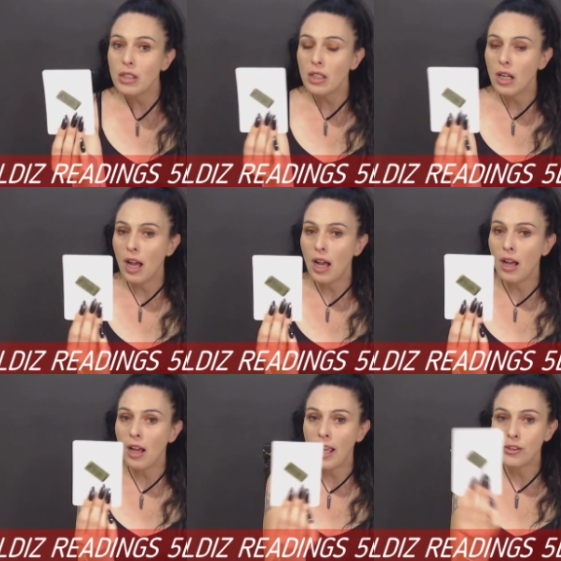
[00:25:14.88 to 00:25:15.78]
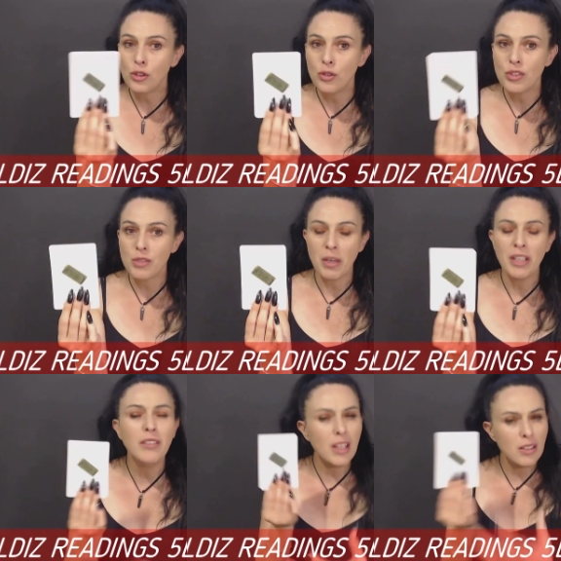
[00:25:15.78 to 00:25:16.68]
uh, and use
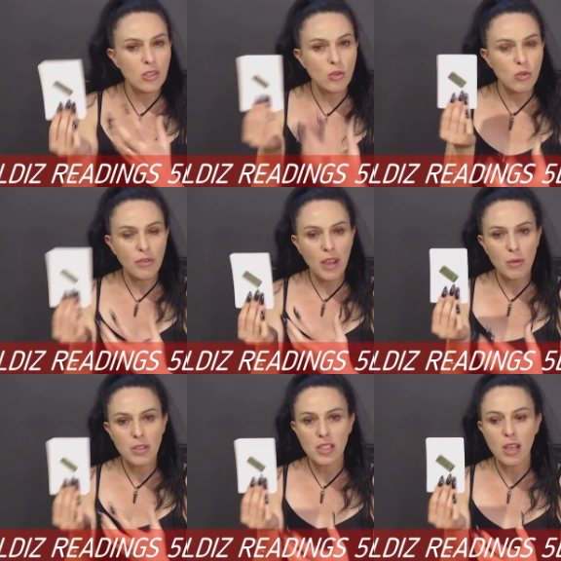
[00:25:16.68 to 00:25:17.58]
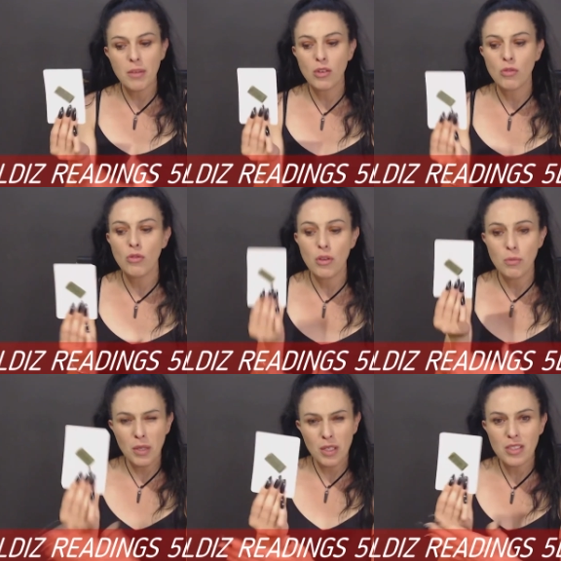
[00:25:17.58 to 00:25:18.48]
me. That's sort of how it's coming through.
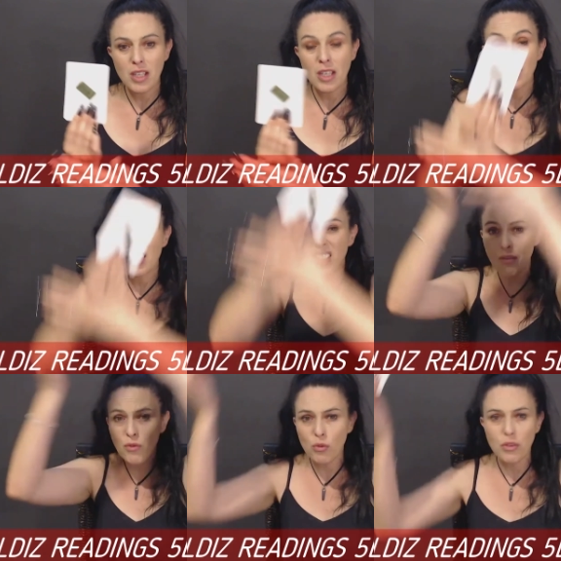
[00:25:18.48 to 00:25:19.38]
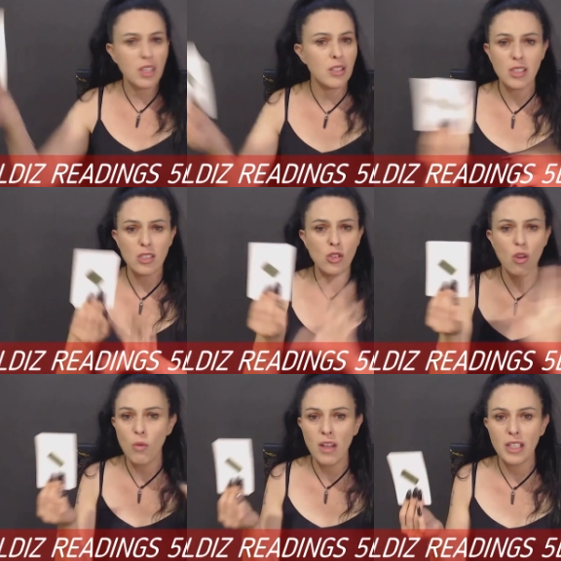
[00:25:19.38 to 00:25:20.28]
But it's it's several things. It's
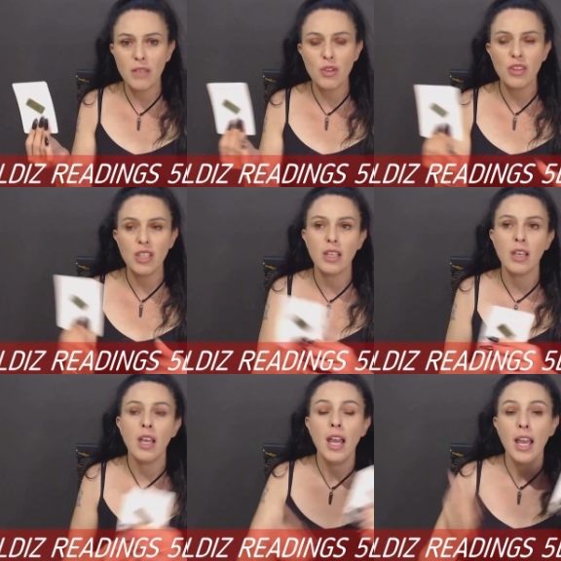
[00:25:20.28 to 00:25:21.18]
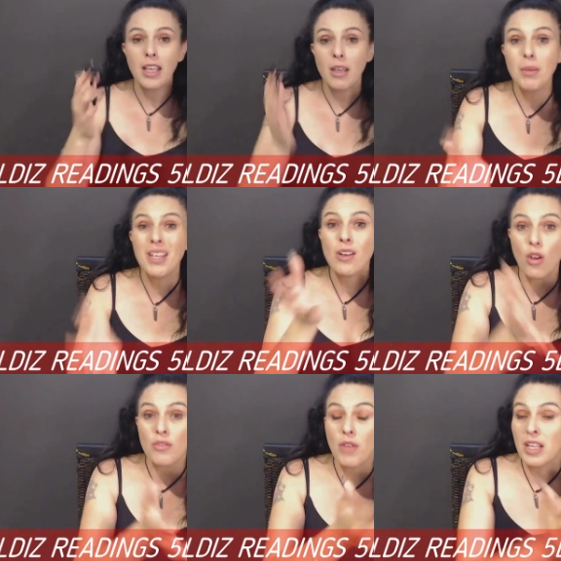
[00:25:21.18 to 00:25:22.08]
not one given thing. It can be an
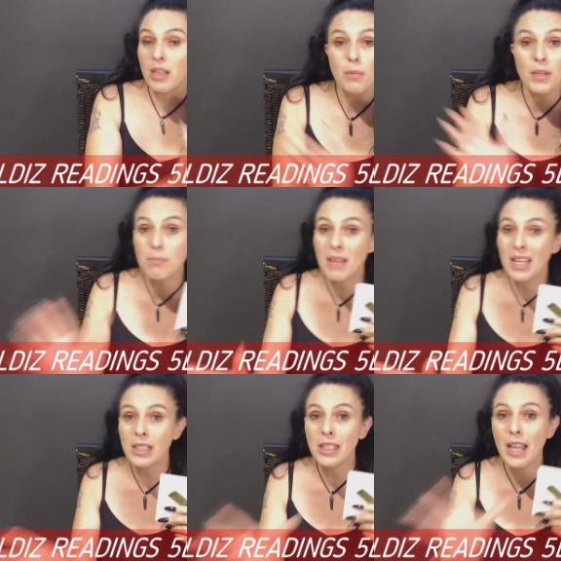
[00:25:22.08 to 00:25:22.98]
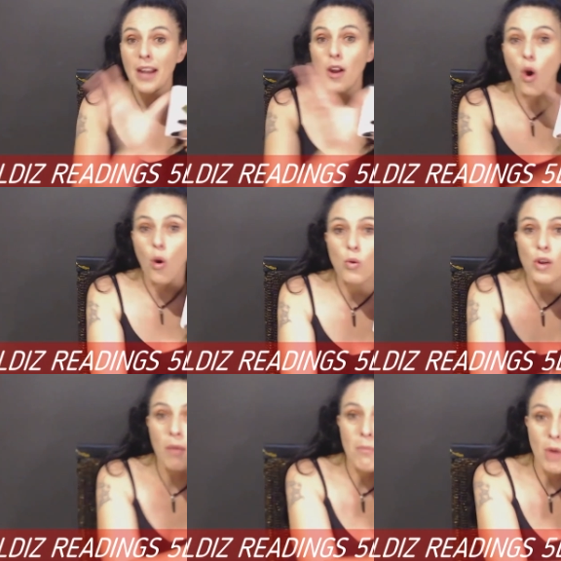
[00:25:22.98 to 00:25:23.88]
it could be merely an old
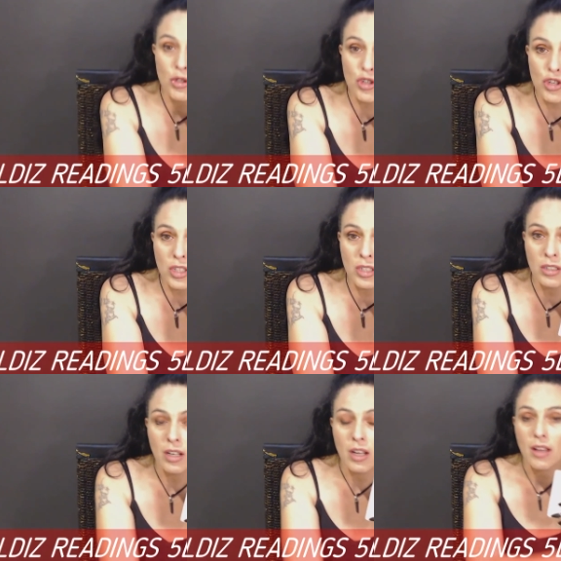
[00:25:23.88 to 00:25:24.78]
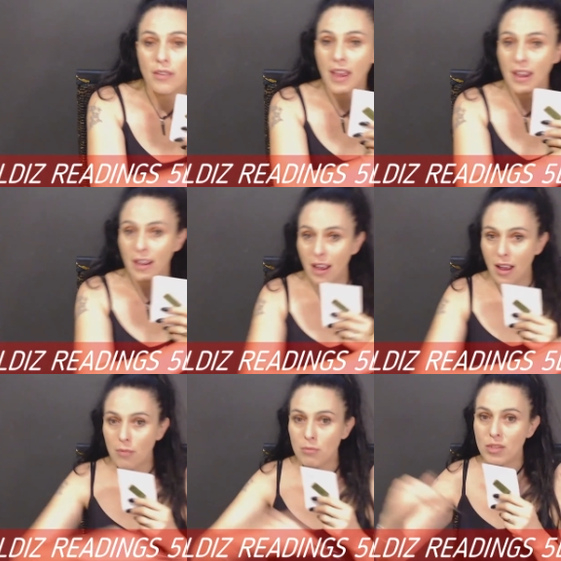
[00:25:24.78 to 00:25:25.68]
emotion that
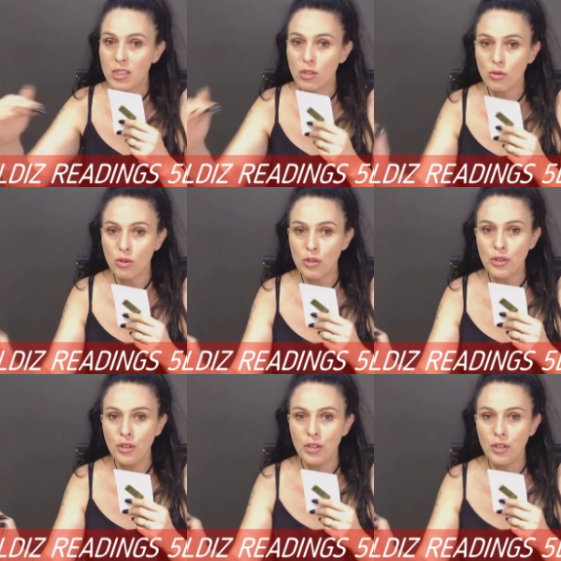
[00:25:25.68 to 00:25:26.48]
comes through,